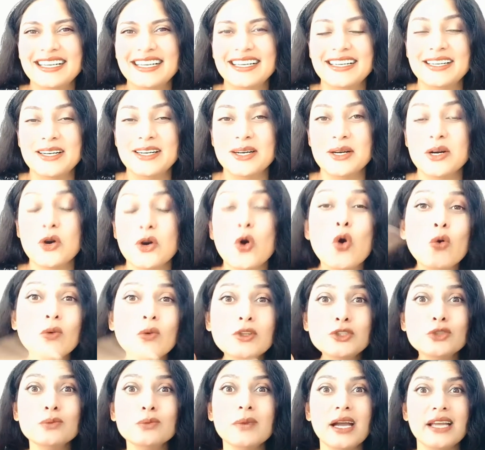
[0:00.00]
uh,
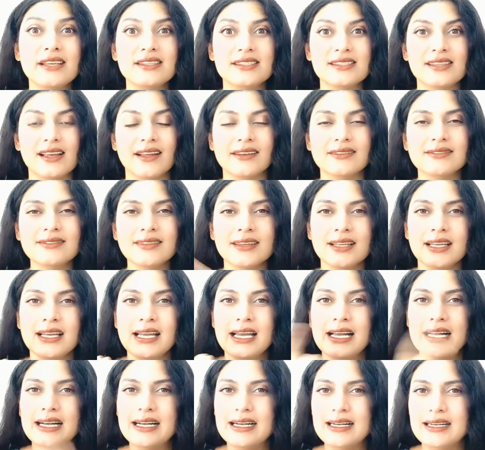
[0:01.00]
over to my son
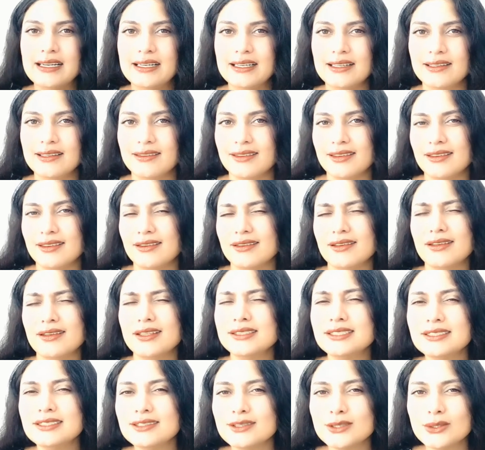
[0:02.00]
uh,
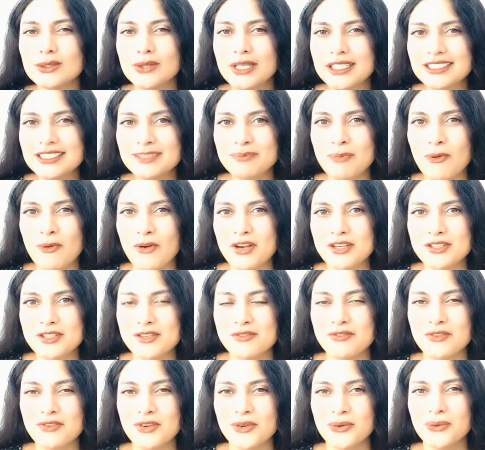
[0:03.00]
listen to his
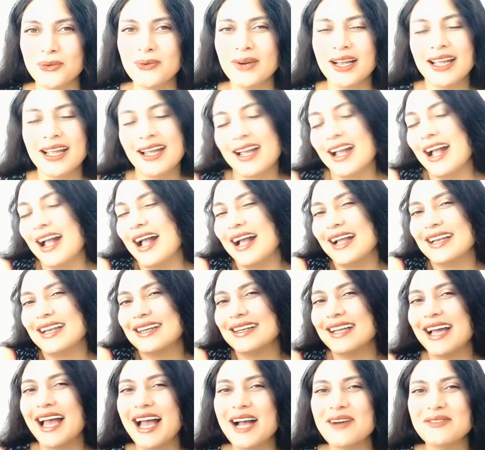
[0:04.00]
point of view
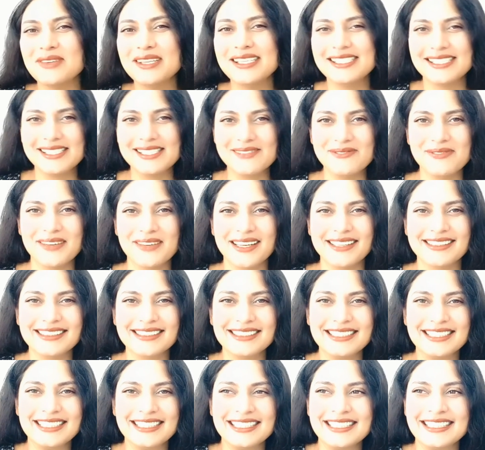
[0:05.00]
and have a little fun
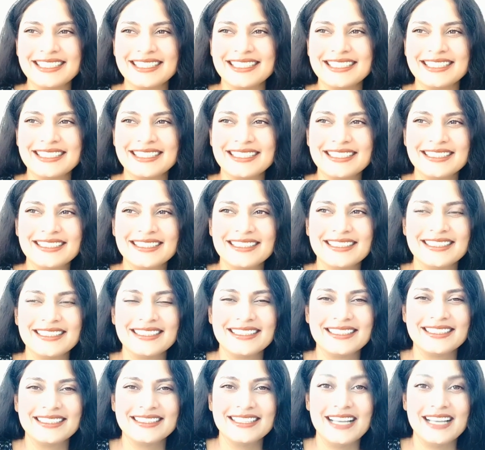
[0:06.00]

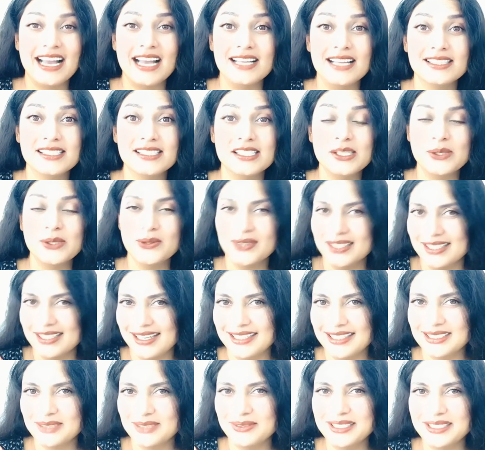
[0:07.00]
i'll see you in
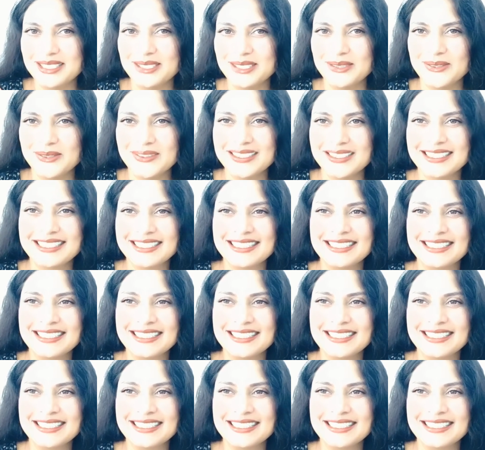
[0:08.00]
the next video